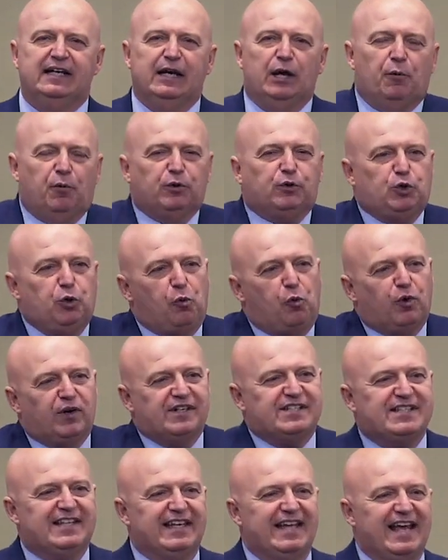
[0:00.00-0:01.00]
Well,
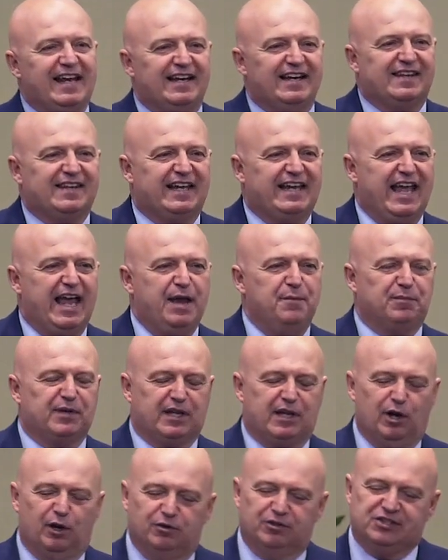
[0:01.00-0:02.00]
towards the end of the game, the
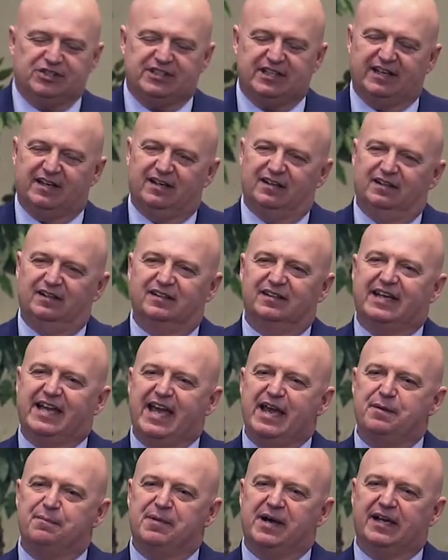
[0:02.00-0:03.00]
coach said,
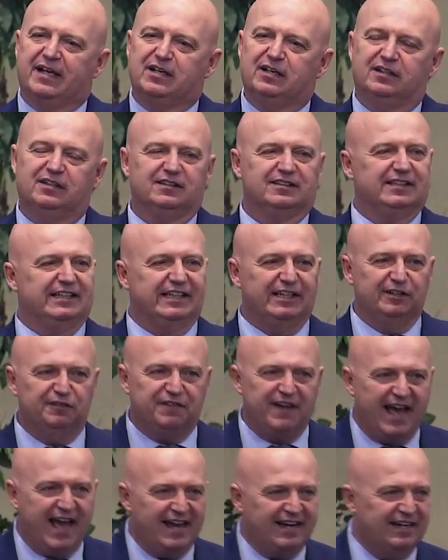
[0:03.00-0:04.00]
okay, Michael, you've
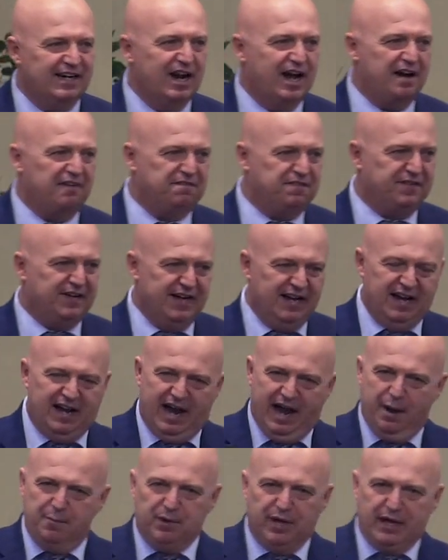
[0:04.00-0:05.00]
had enough.
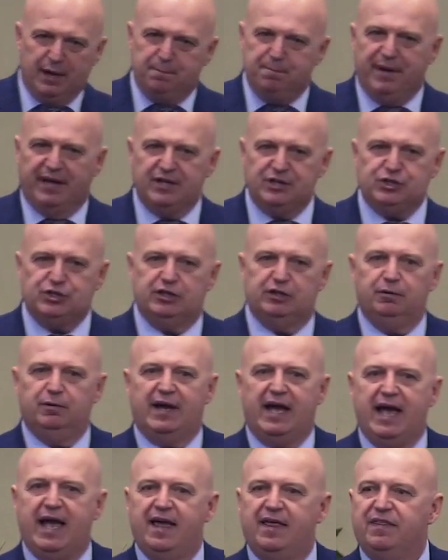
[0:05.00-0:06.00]
I'm going to bench you.
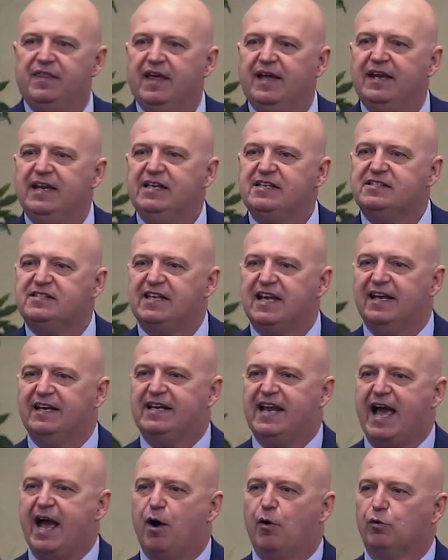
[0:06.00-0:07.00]
And then he sent
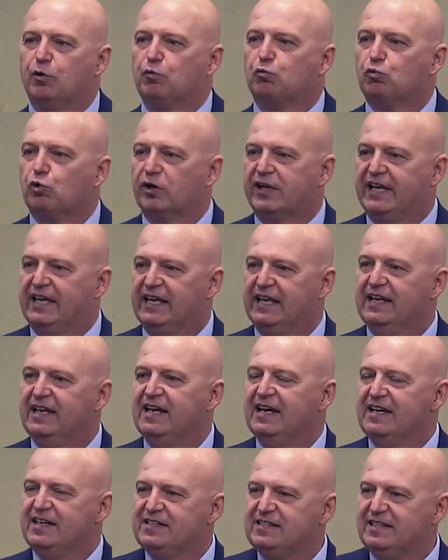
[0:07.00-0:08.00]
out rookie
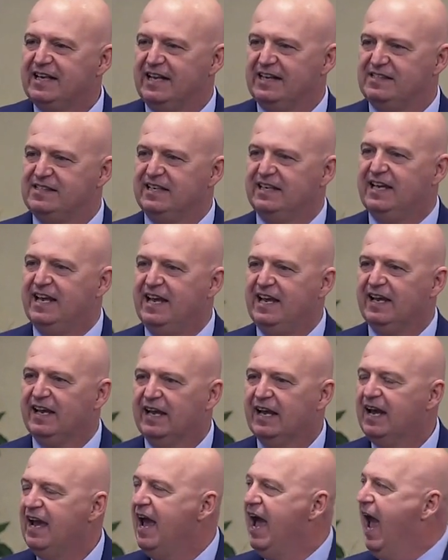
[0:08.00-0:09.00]
Stacey
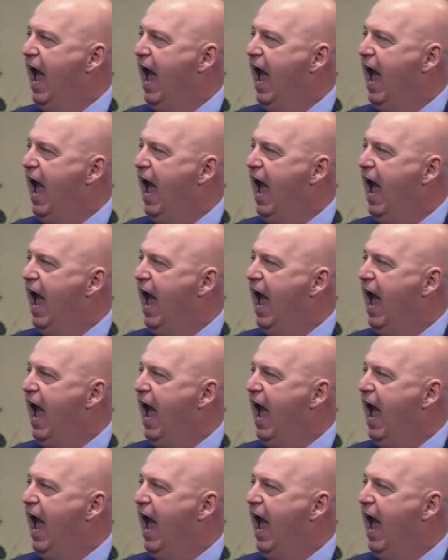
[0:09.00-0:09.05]
King.